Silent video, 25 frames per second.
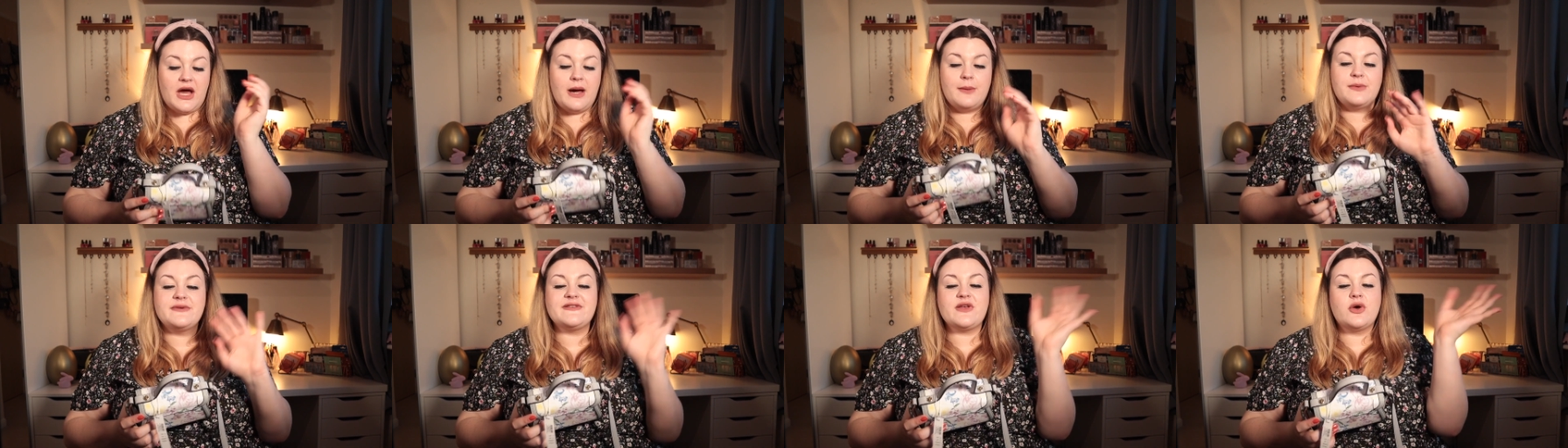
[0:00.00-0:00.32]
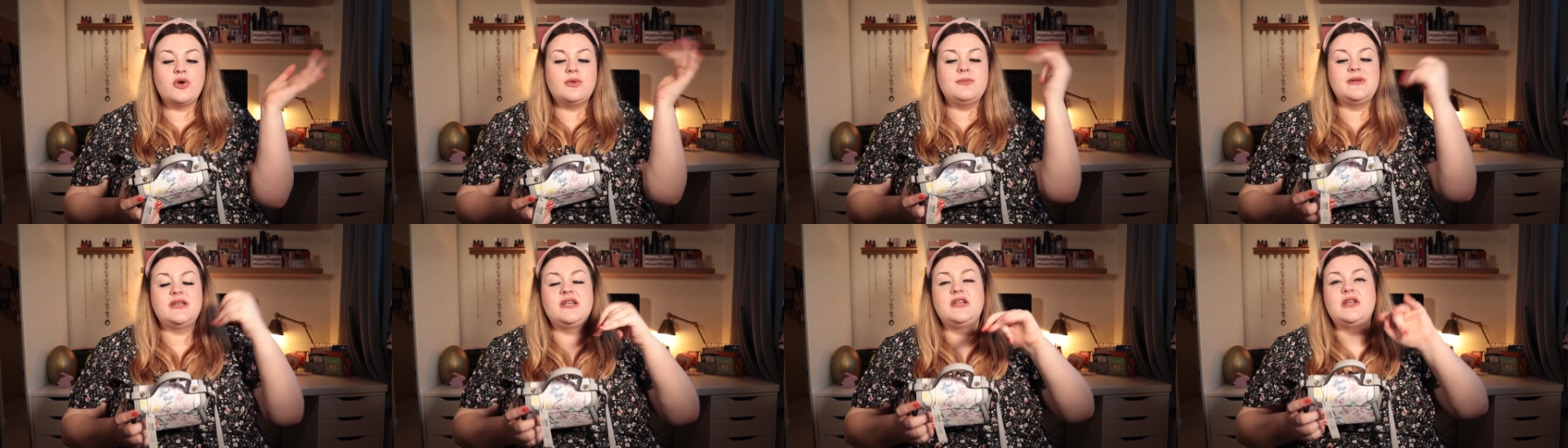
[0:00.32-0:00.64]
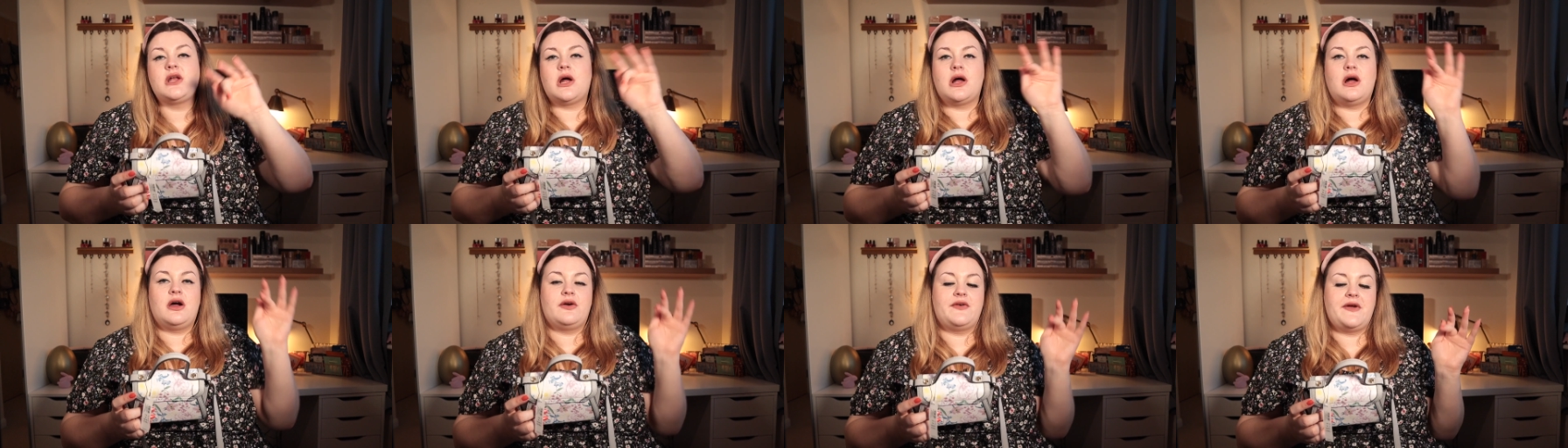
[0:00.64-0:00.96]
I was umming
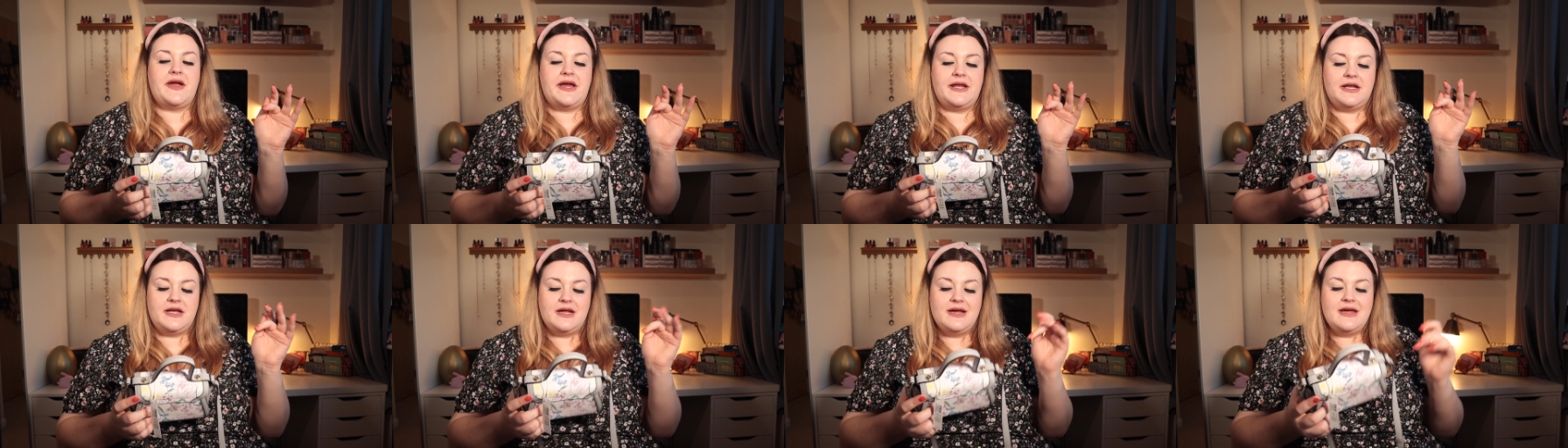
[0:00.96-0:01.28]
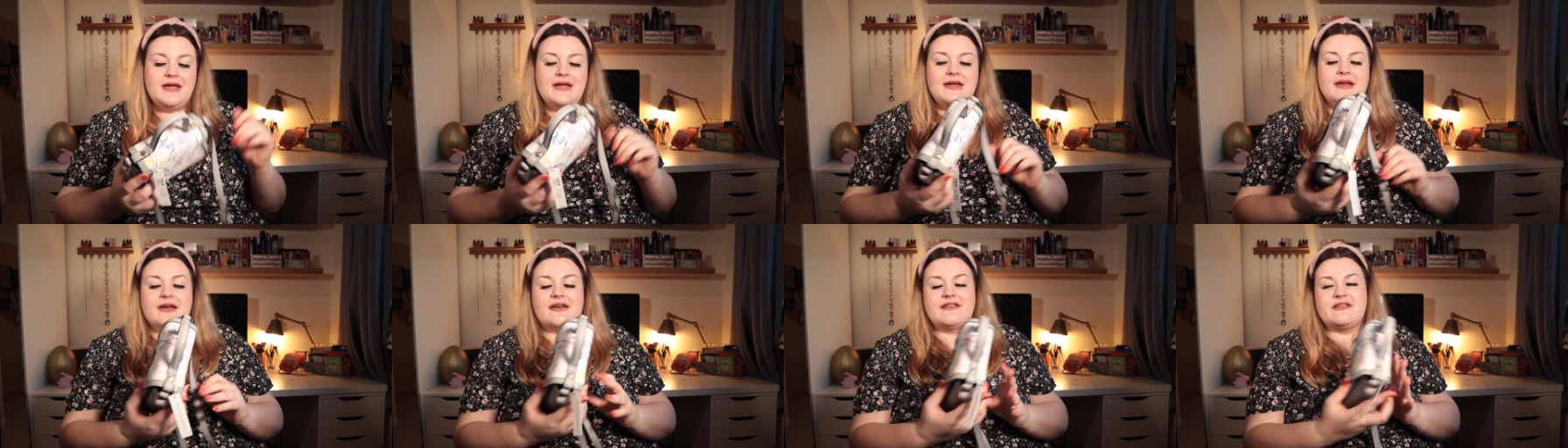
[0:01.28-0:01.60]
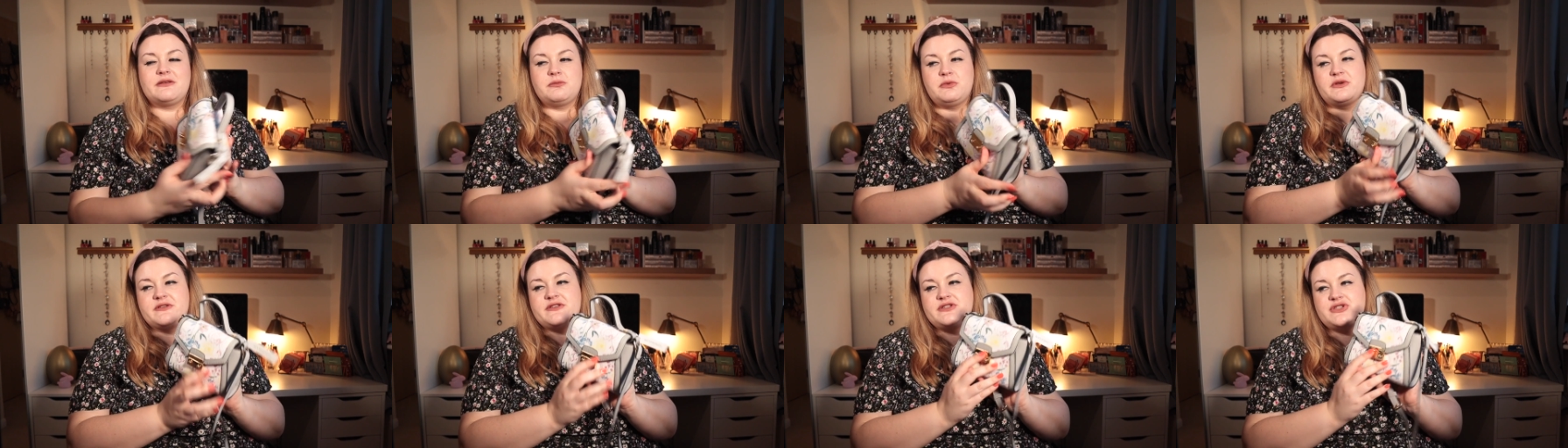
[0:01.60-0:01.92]
and ahhing
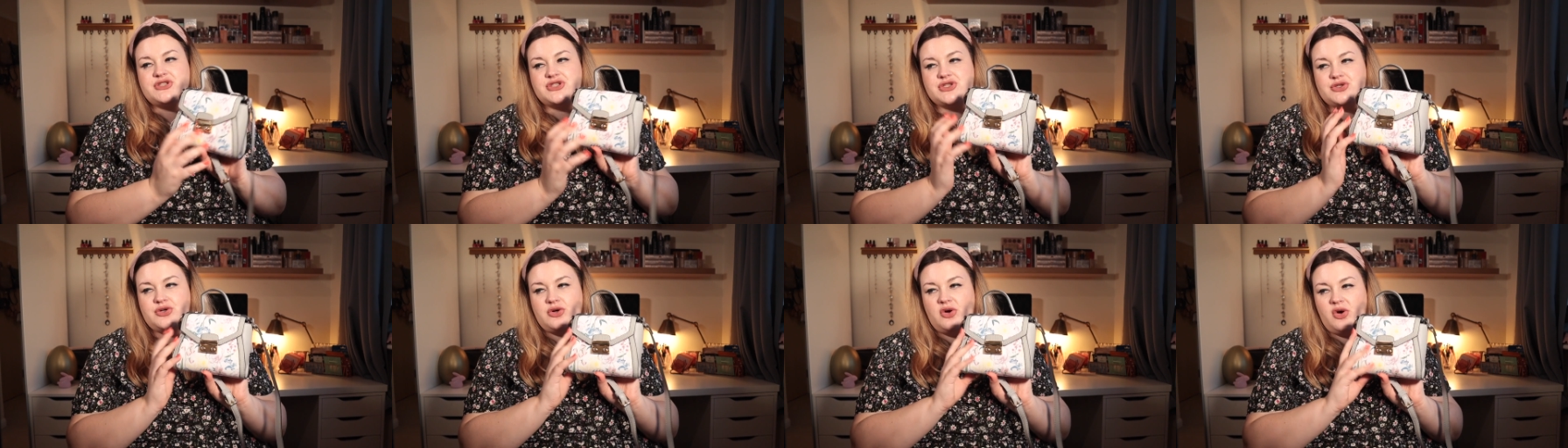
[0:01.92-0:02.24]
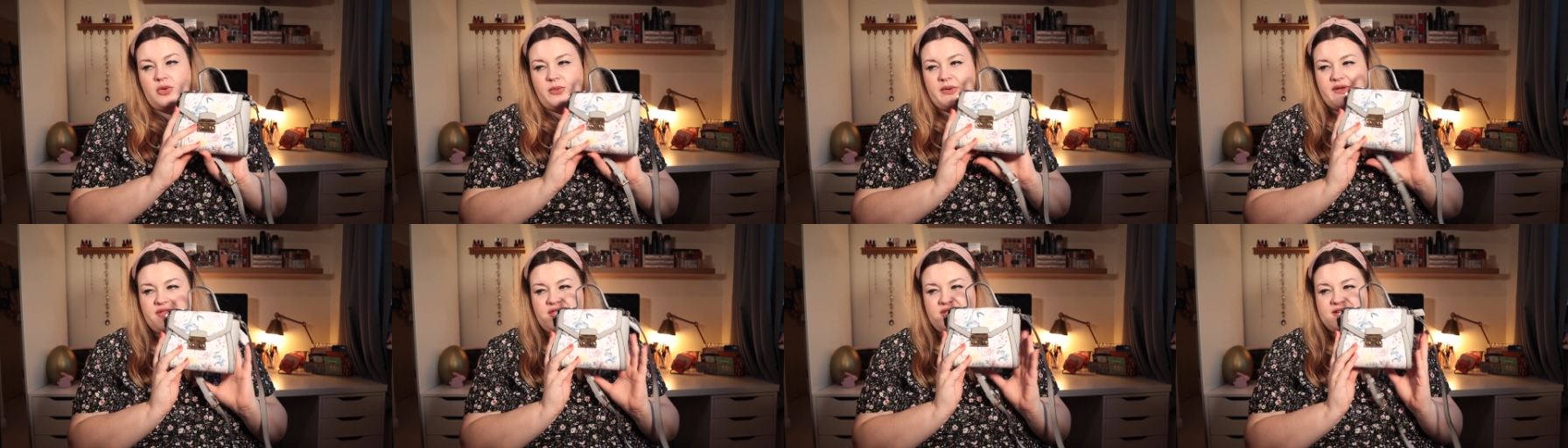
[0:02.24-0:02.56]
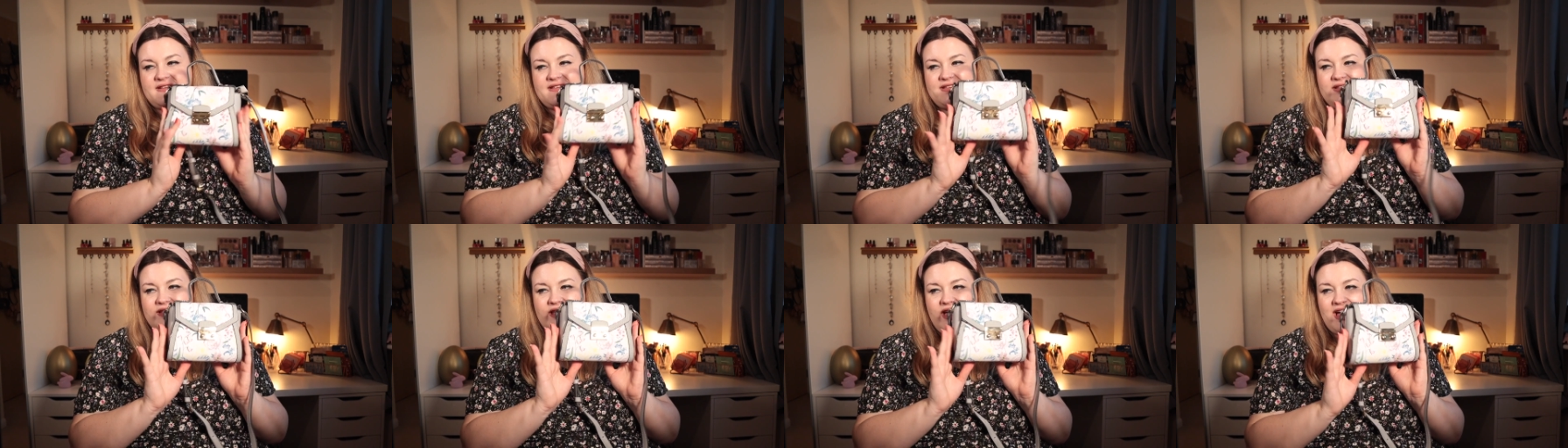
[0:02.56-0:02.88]
because I wasn't sure with